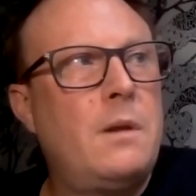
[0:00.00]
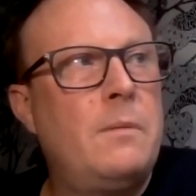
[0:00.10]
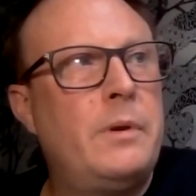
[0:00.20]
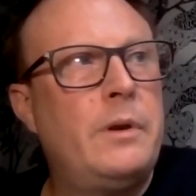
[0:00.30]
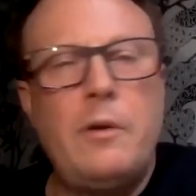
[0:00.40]

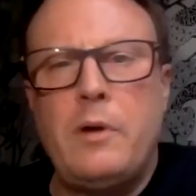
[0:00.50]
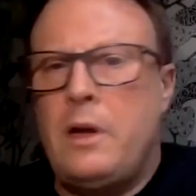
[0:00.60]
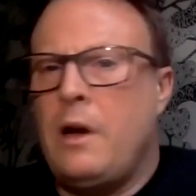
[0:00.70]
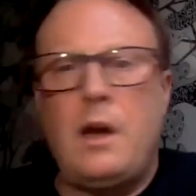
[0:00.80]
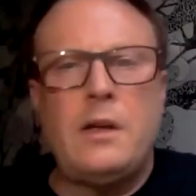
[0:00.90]
But
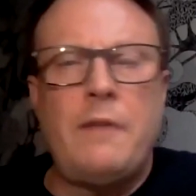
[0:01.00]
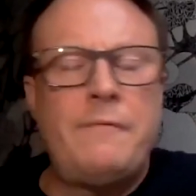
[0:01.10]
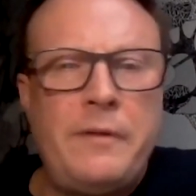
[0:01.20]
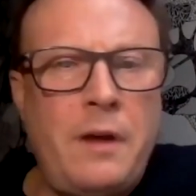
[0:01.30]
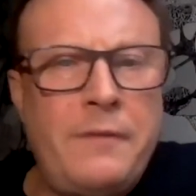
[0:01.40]
no,
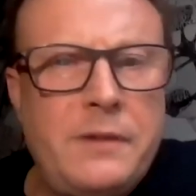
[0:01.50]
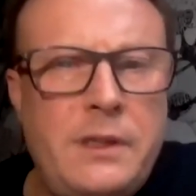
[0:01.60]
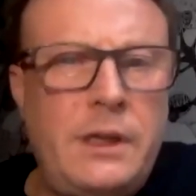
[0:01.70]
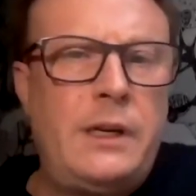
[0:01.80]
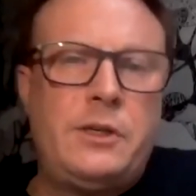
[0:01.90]
I've never
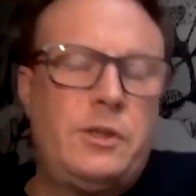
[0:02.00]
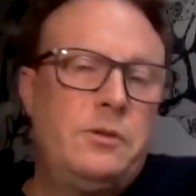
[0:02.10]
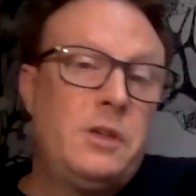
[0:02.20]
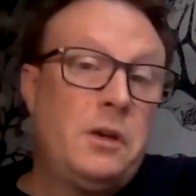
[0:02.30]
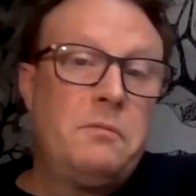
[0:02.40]
seen any
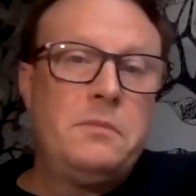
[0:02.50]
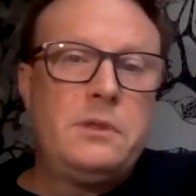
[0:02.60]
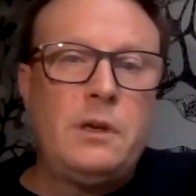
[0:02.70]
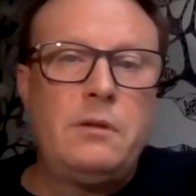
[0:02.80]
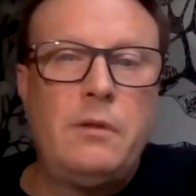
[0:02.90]
issues. So
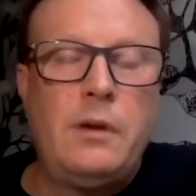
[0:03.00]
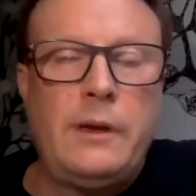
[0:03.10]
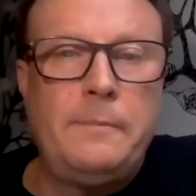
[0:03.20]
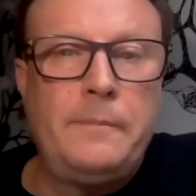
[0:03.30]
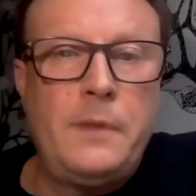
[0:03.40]

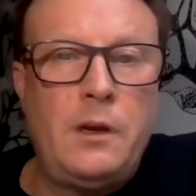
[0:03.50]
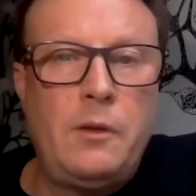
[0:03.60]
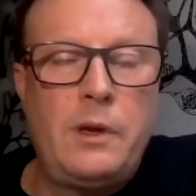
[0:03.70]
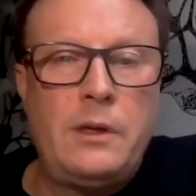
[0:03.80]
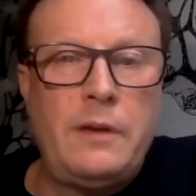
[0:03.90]
you know,
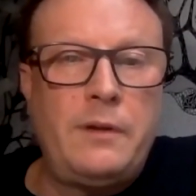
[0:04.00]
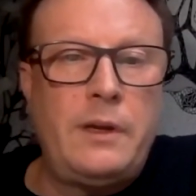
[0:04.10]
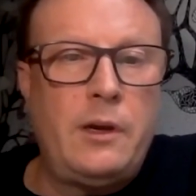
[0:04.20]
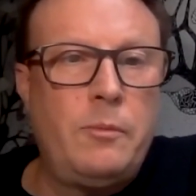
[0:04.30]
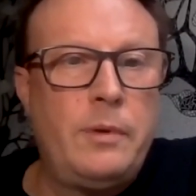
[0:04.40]
we can definitely
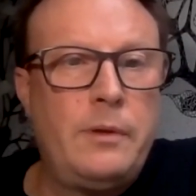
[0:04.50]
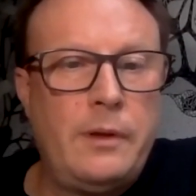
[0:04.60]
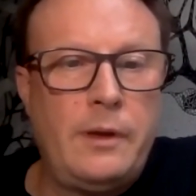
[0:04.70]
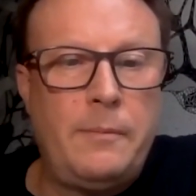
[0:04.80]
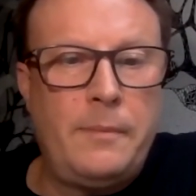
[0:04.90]
help
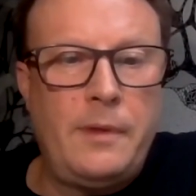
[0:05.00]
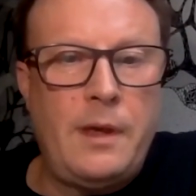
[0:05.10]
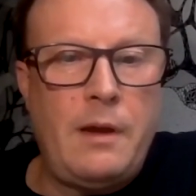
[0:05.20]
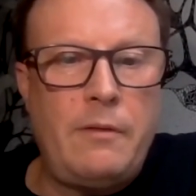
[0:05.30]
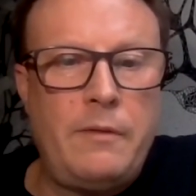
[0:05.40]

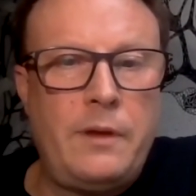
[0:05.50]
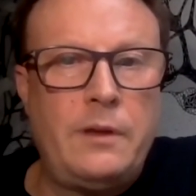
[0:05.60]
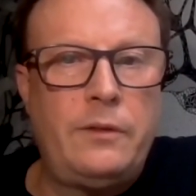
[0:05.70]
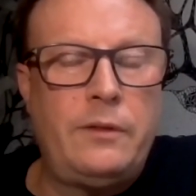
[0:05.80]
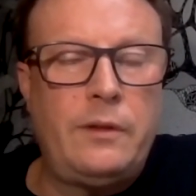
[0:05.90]
there if
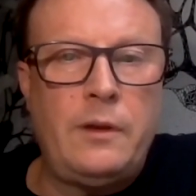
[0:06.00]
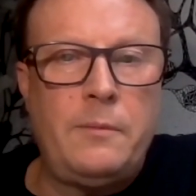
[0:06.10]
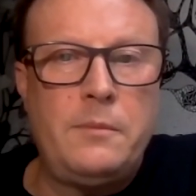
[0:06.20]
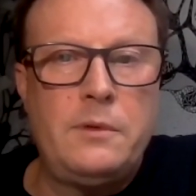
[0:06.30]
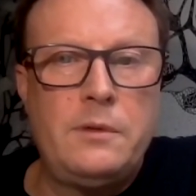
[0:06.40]
there's
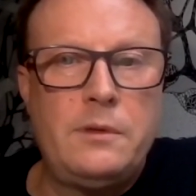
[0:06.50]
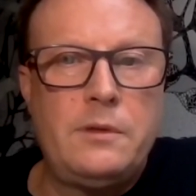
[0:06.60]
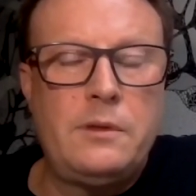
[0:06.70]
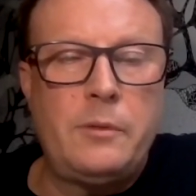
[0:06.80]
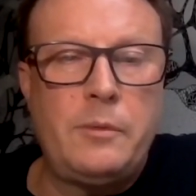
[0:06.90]

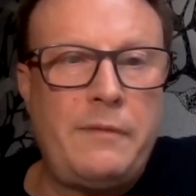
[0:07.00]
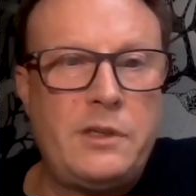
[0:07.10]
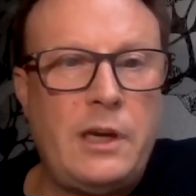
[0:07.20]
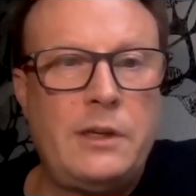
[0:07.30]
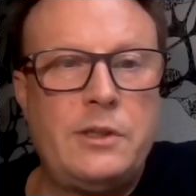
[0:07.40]
someone having
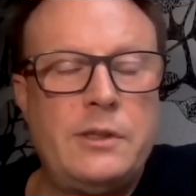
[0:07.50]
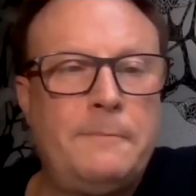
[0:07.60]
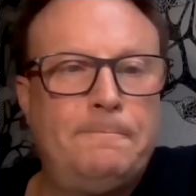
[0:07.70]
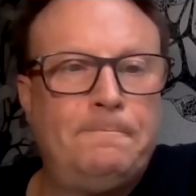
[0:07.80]
challenges.